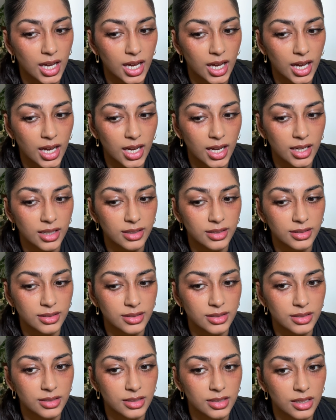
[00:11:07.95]

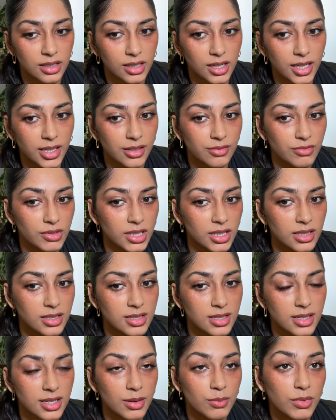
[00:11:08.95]
and I didn't really
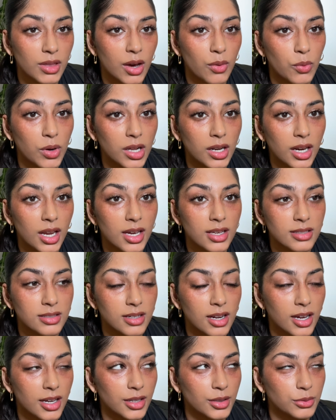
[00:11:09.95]
sleep that well last night.